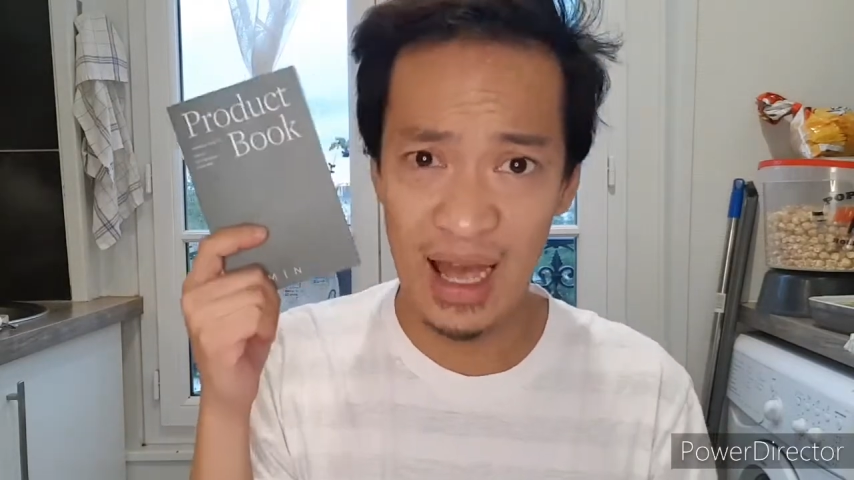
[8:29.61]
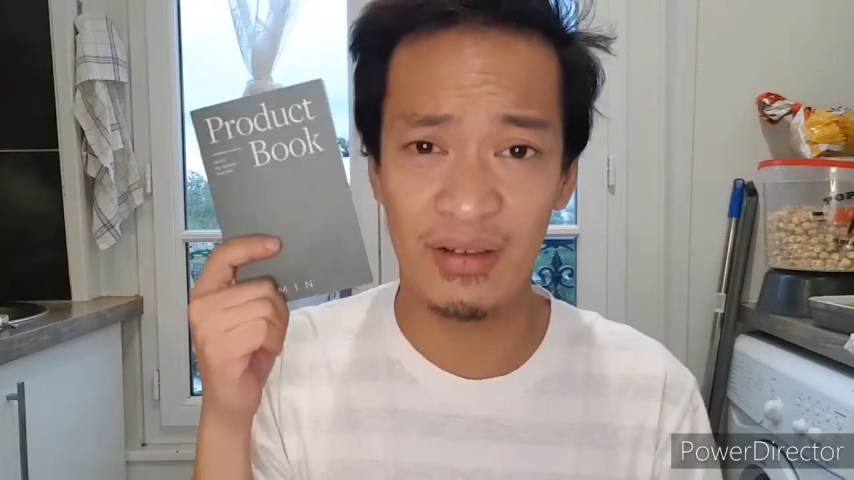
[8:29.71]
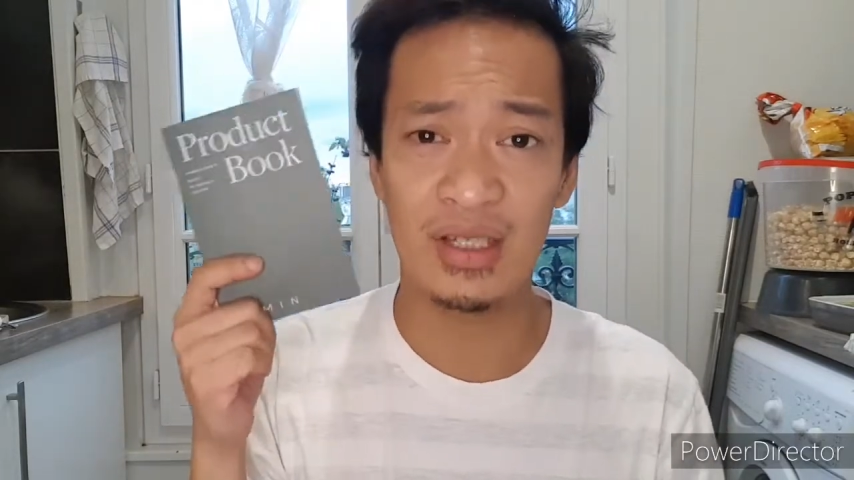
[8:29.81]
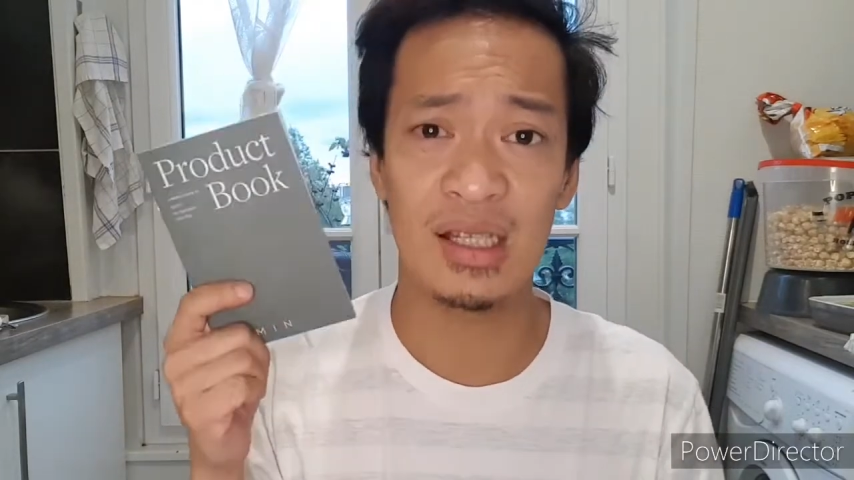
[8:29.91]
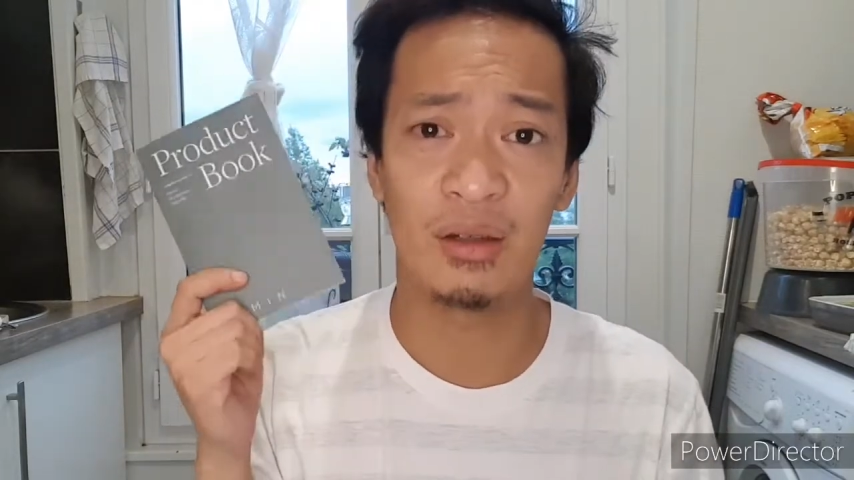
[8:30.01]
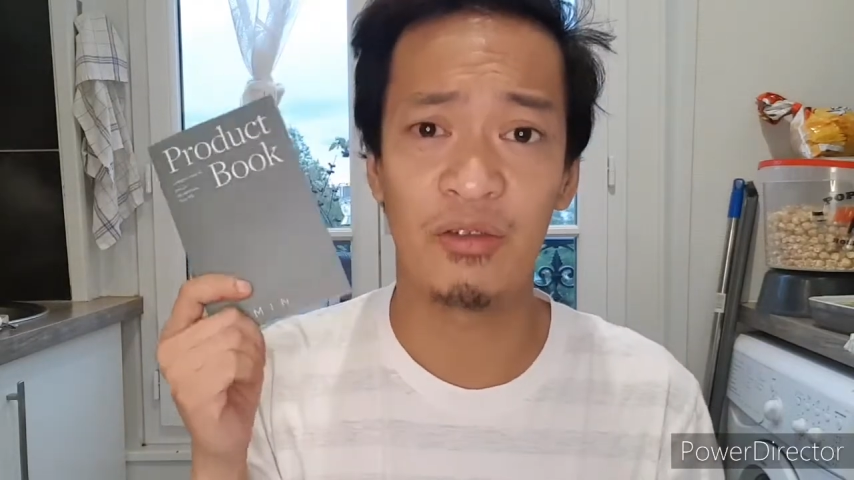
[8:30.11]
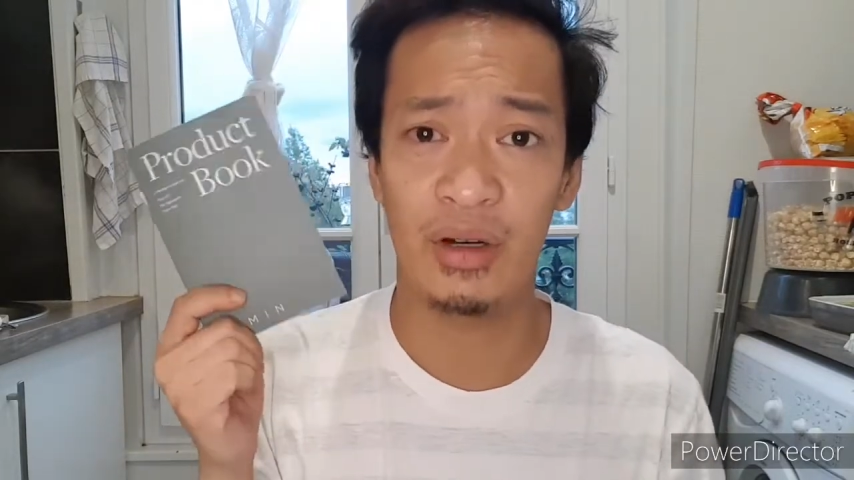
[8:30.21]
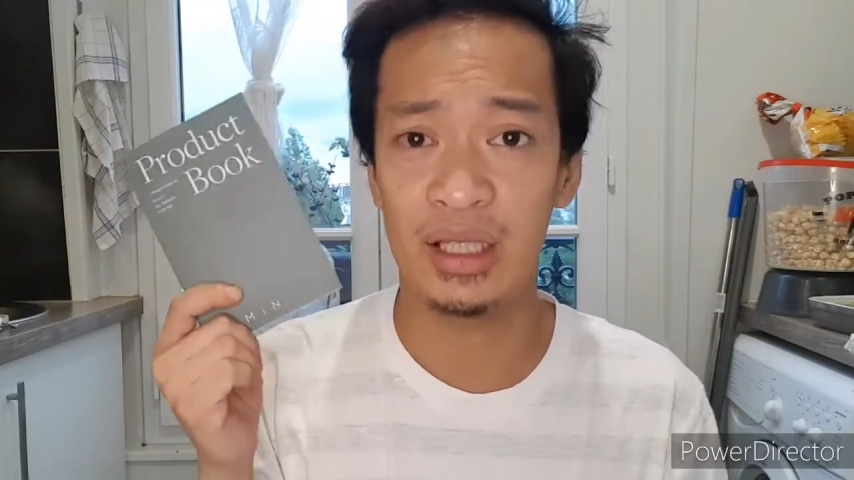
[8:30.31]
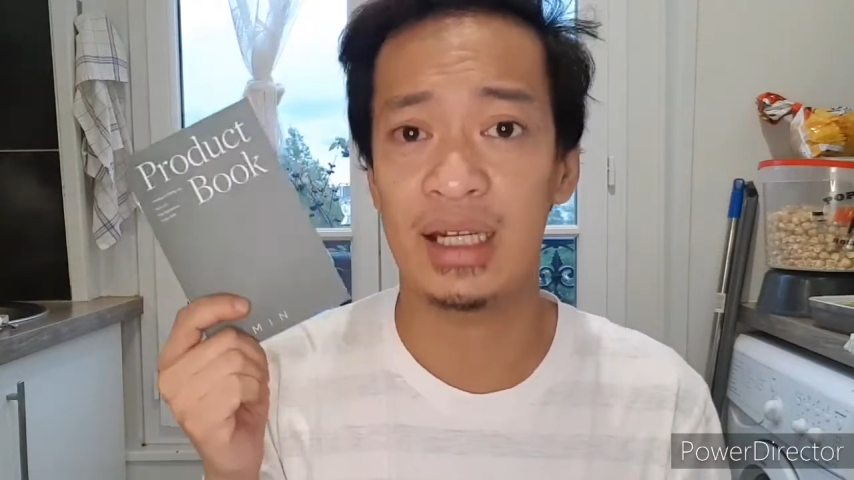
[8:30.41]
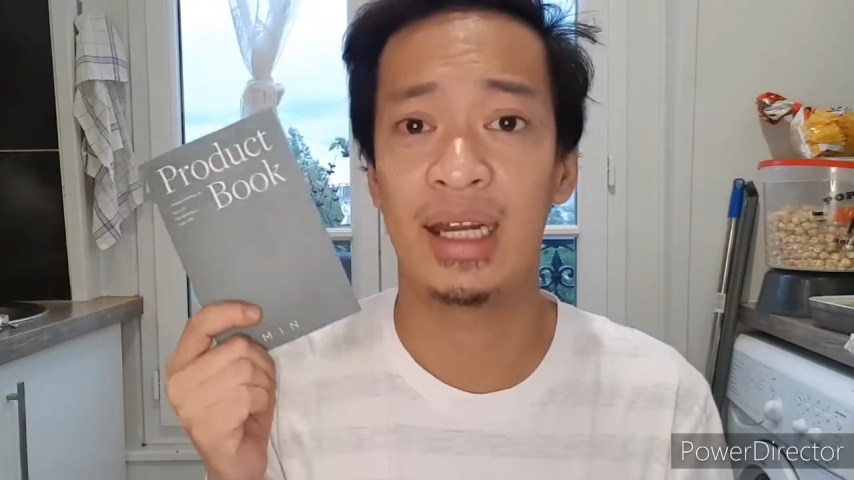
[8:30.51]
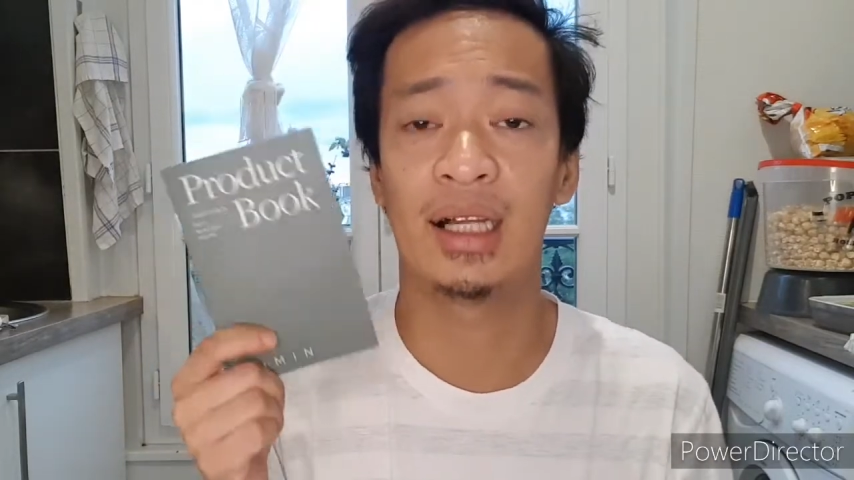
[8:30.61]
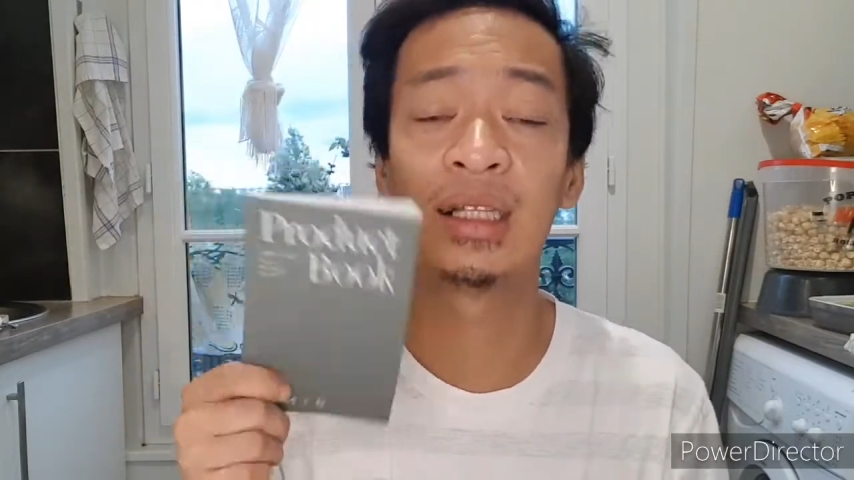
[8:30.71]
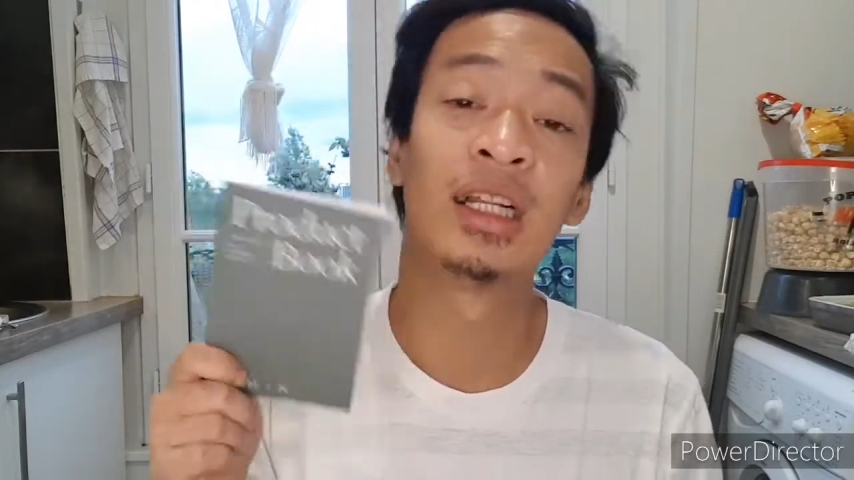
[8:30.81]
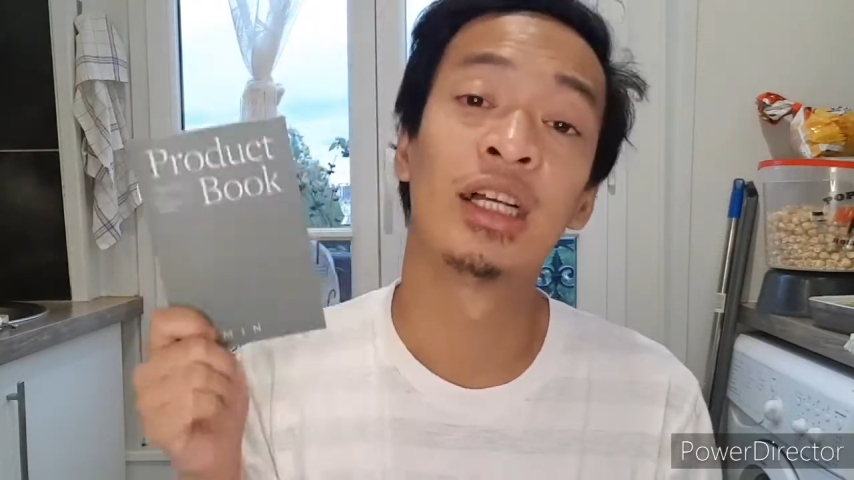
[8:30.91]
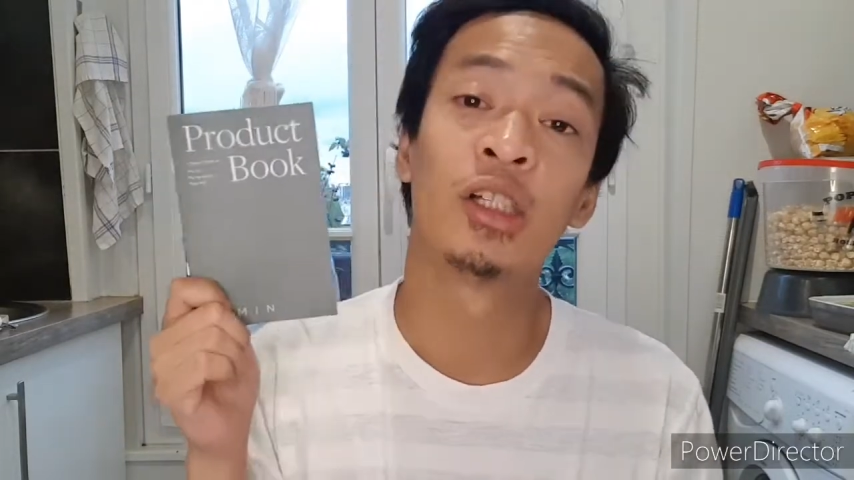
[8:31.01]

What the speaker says: have still free trial,